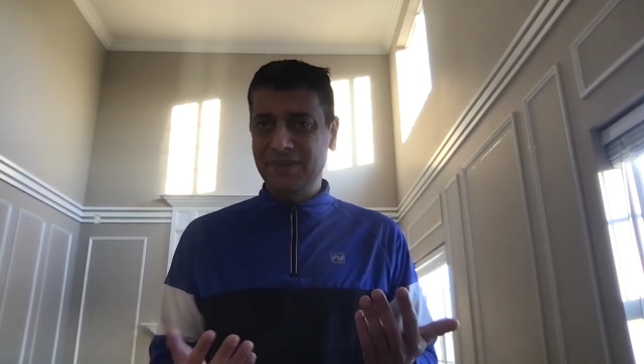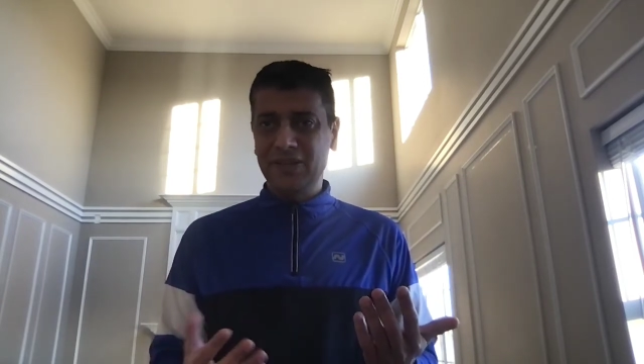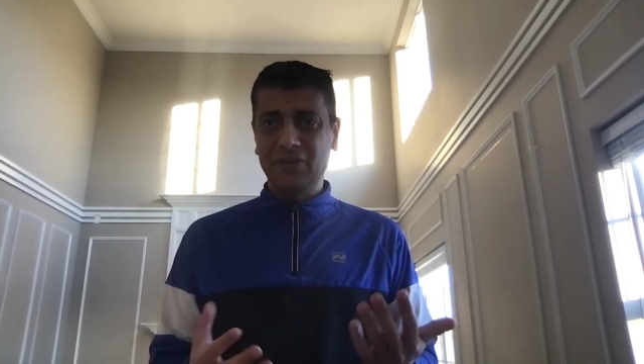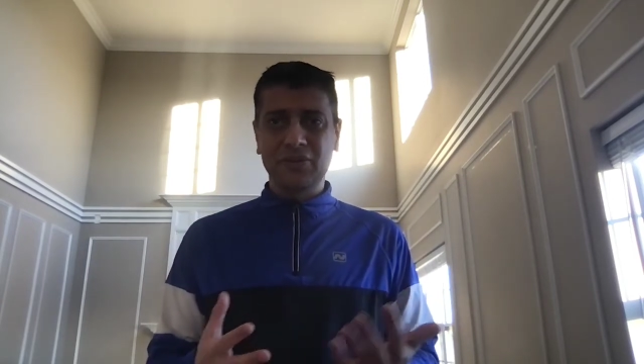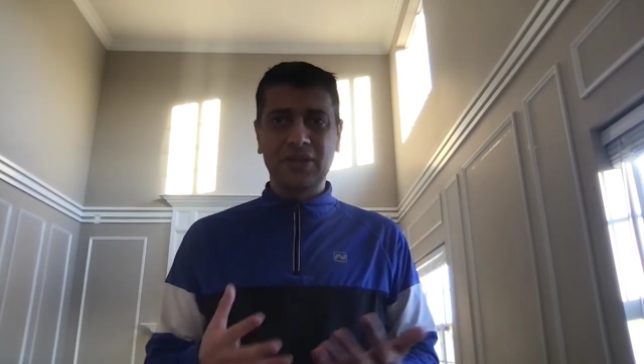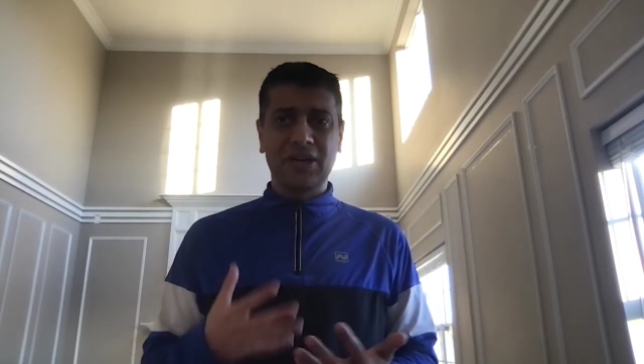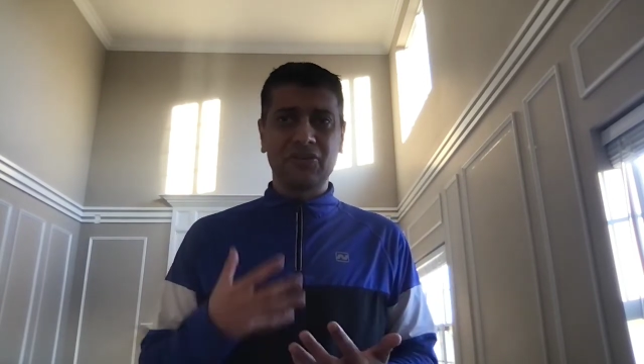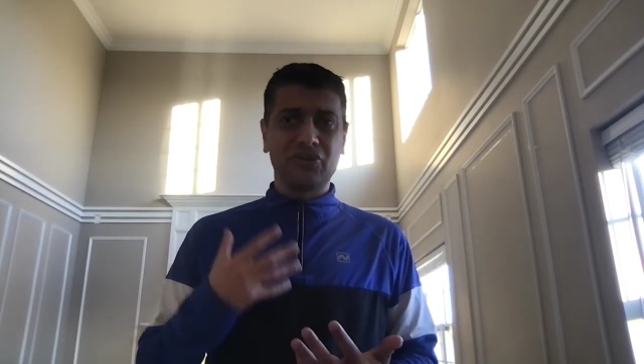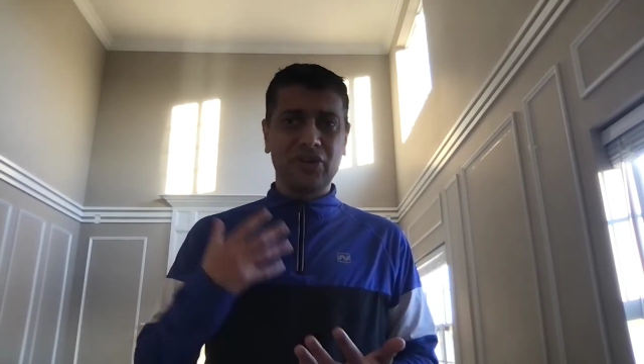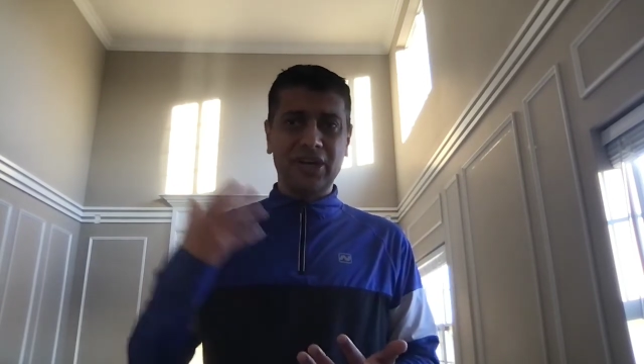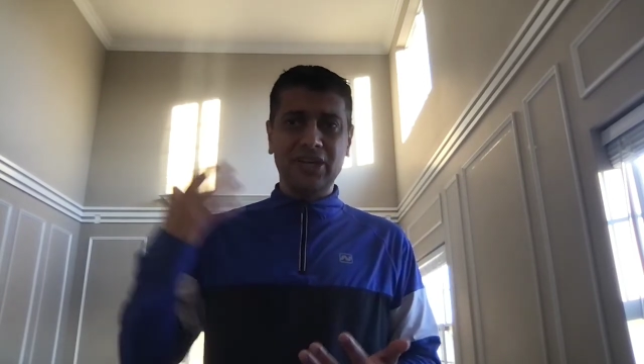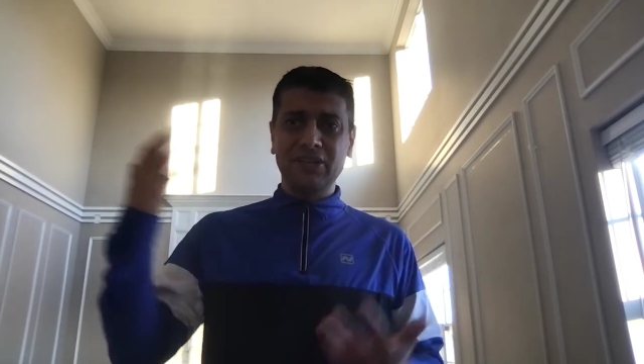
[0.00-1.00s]
you know they are
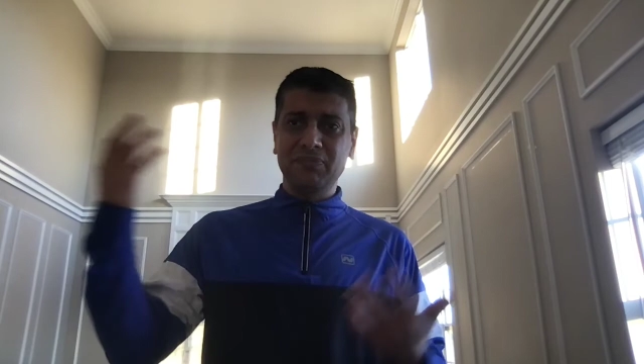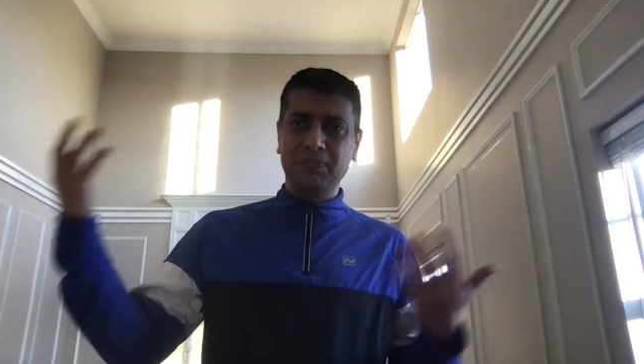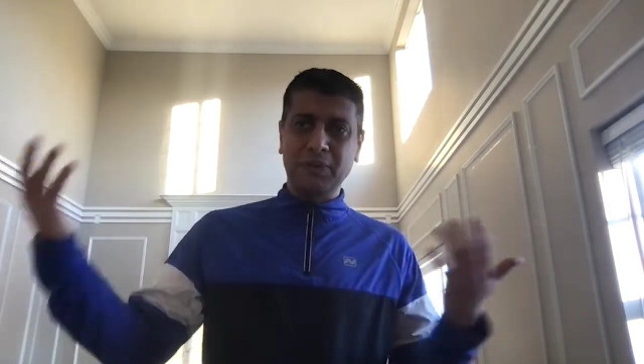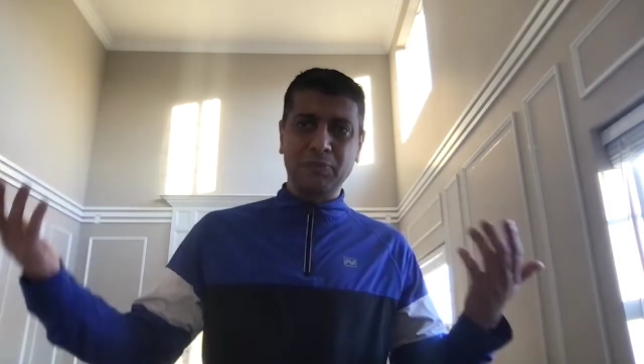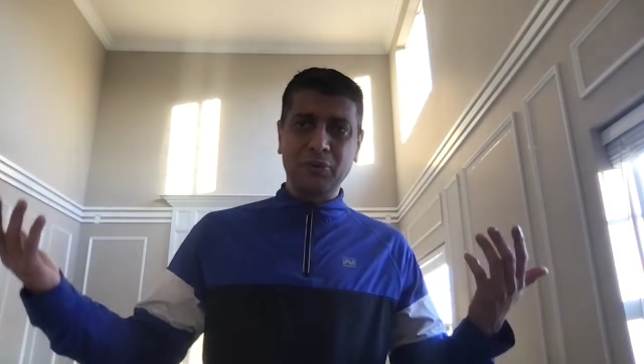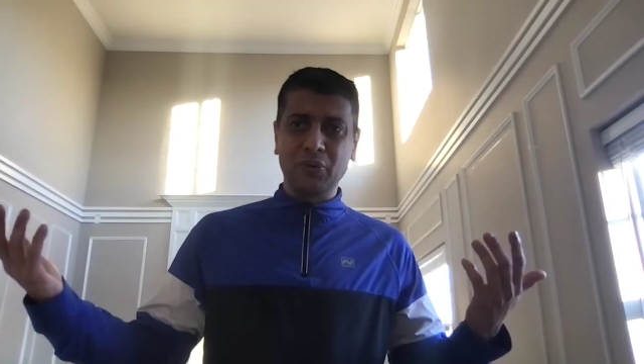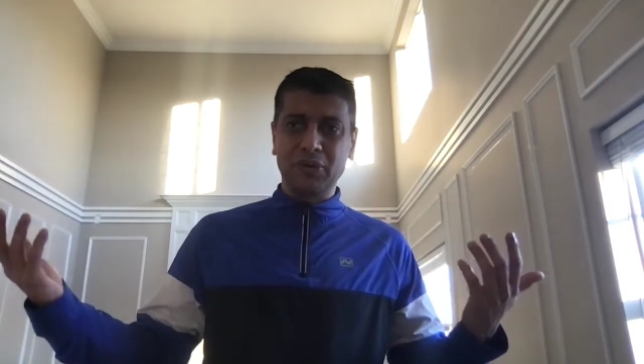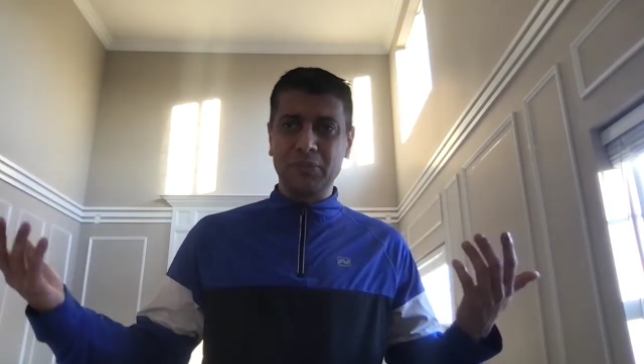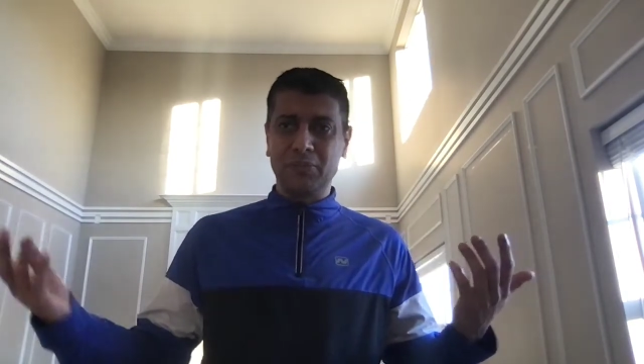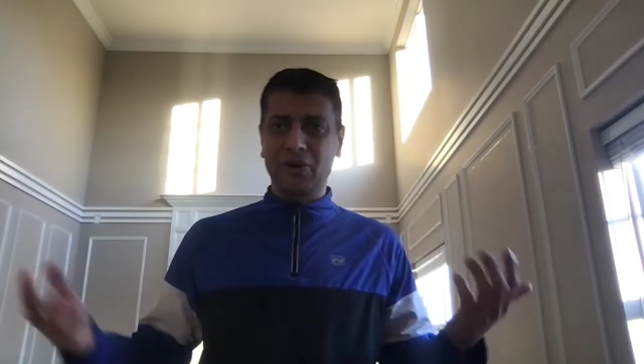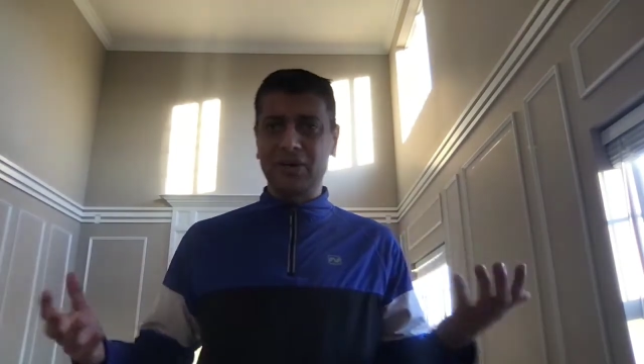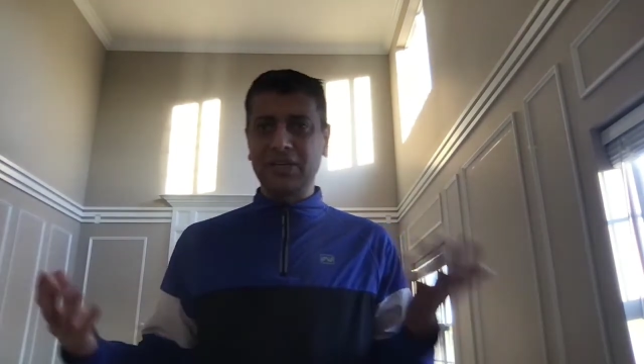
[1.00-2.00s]
training people go in the
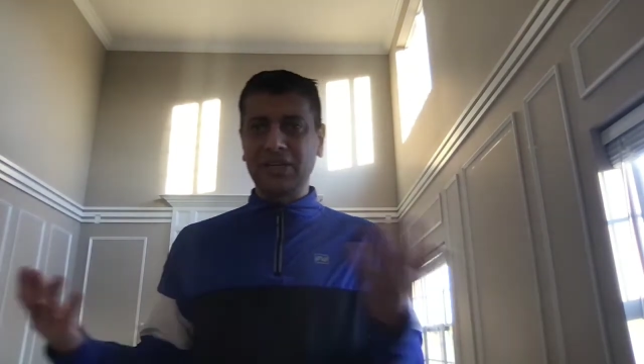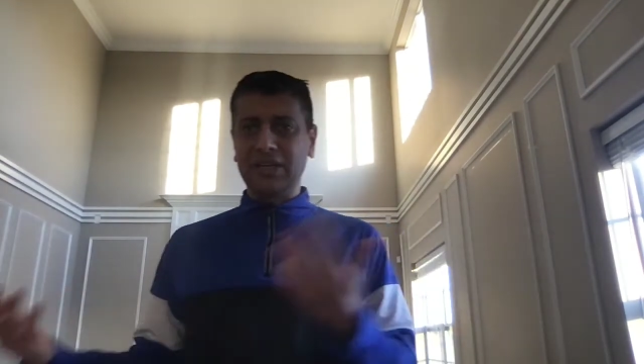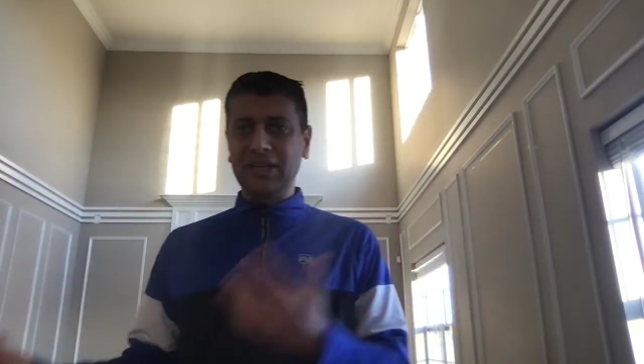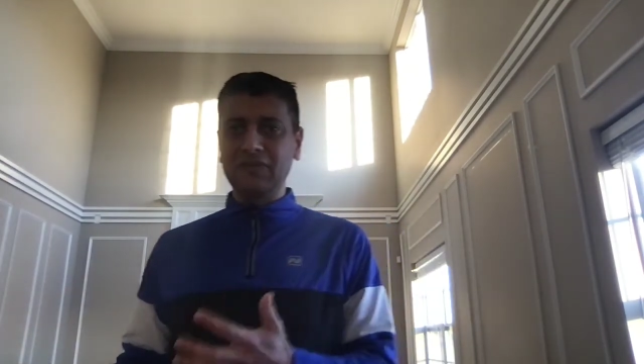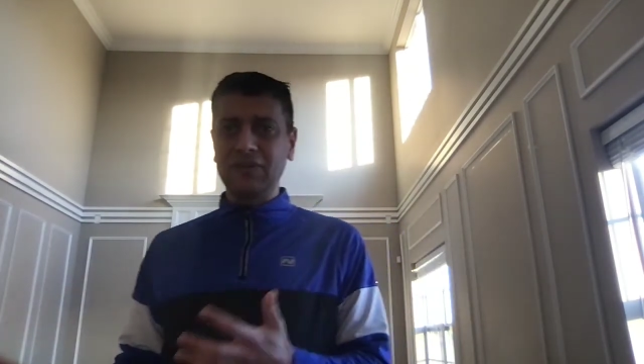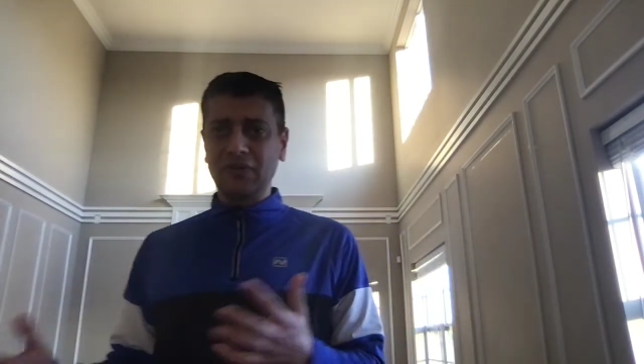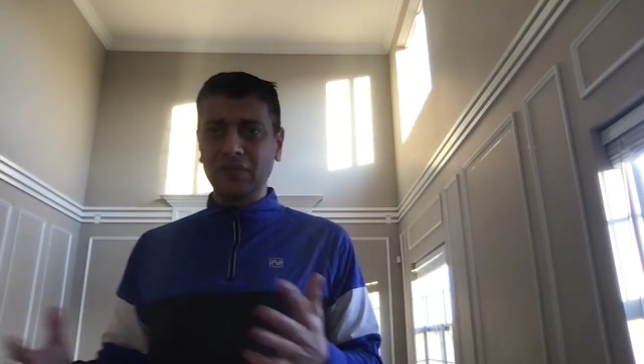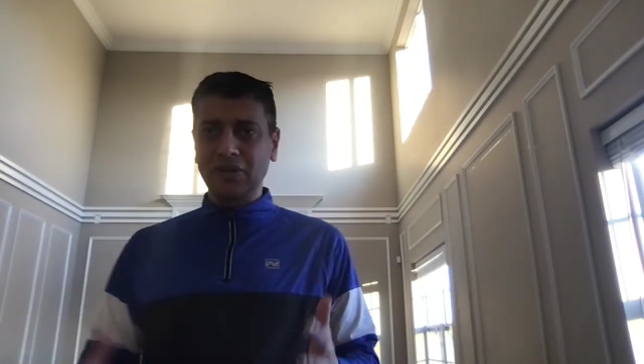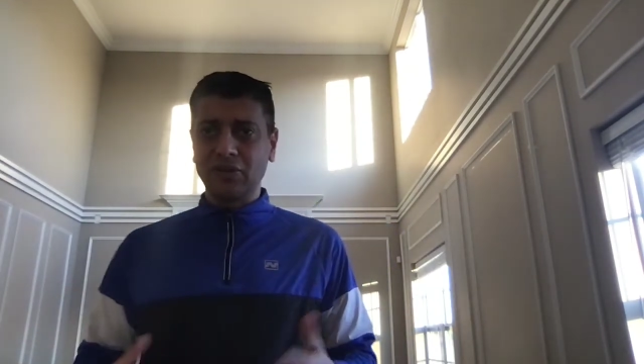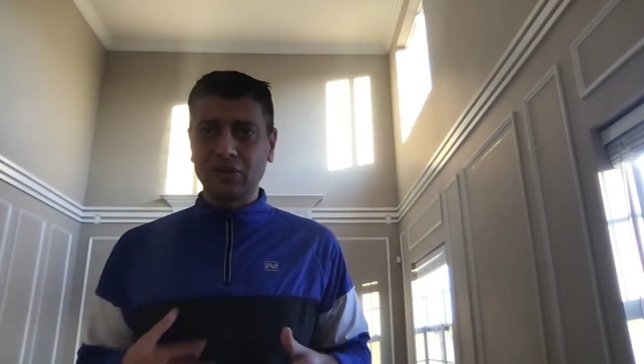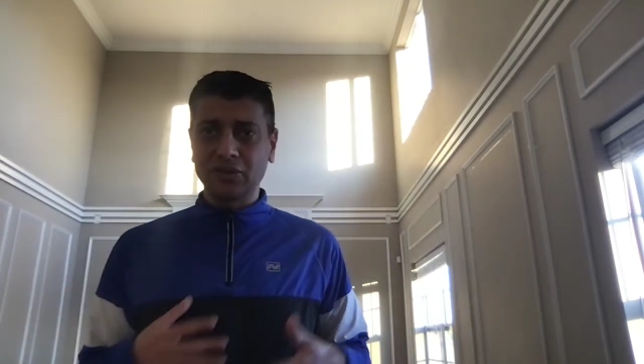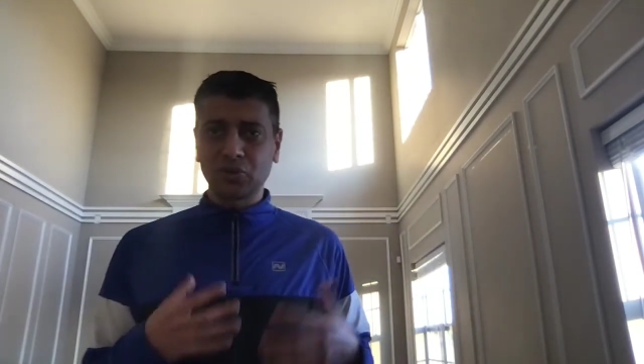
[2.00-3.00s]
morning, evening when
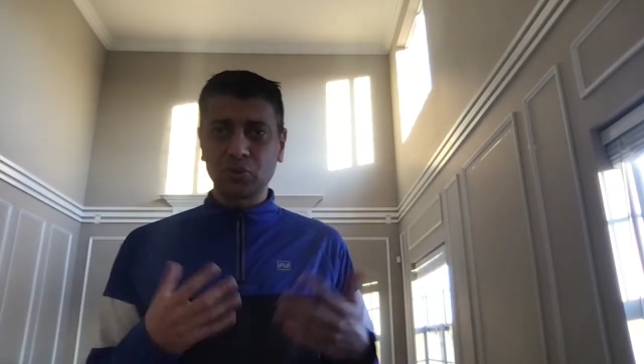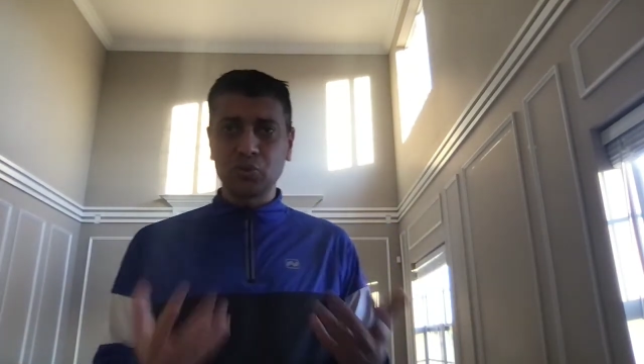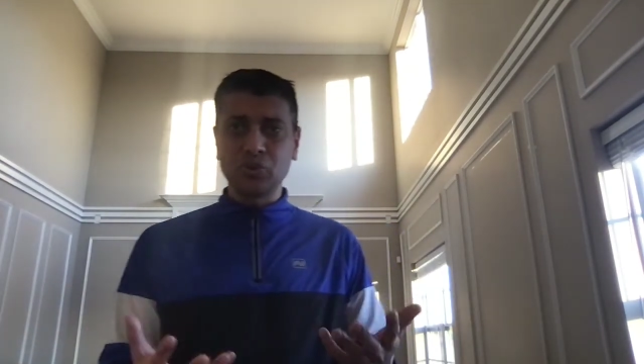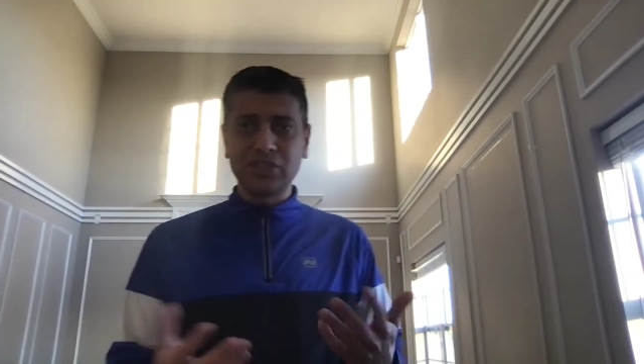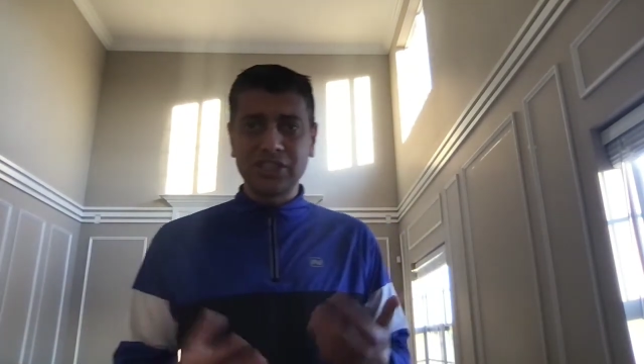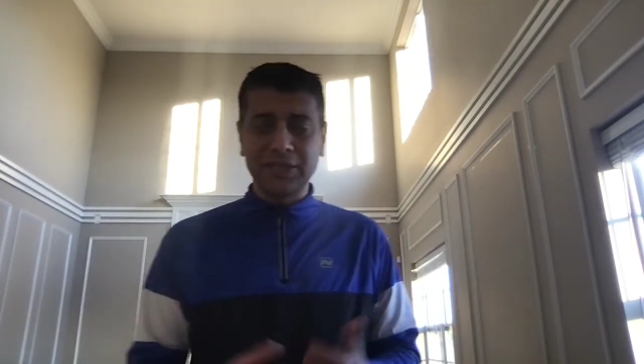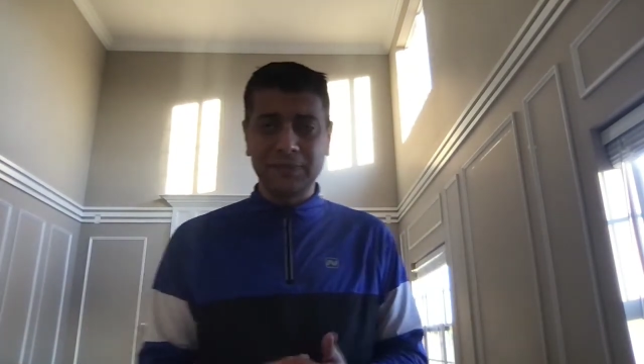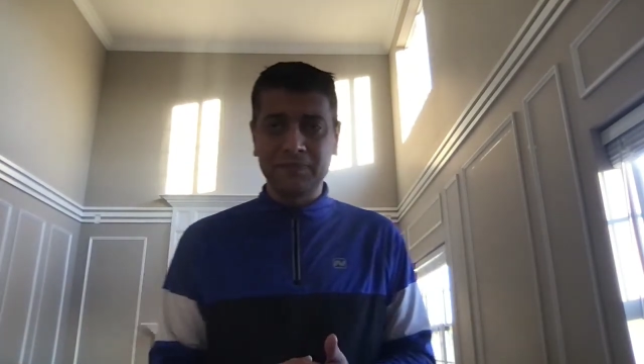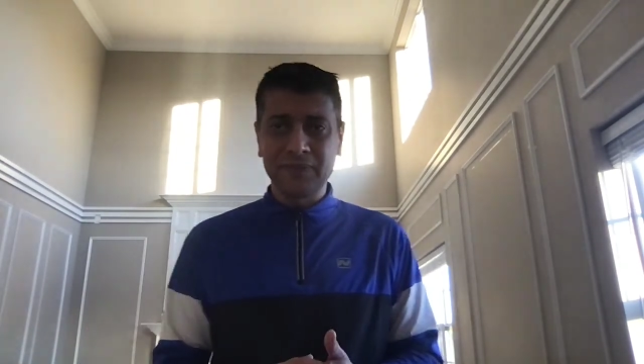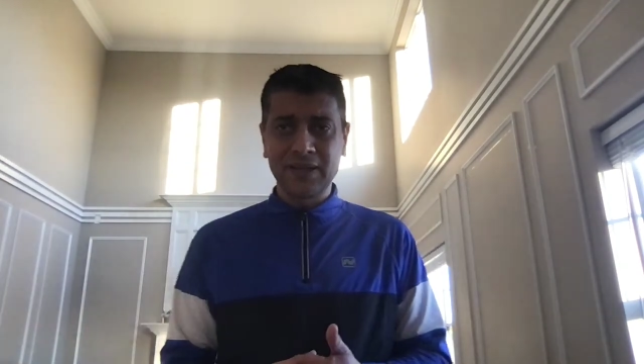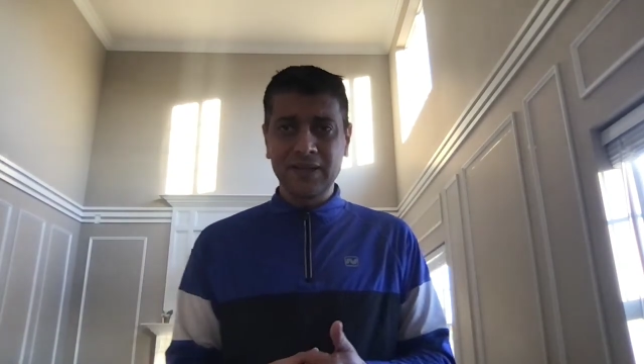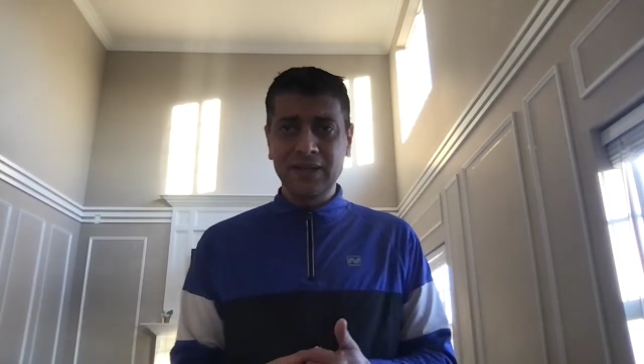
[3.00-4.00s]
they're in a school team.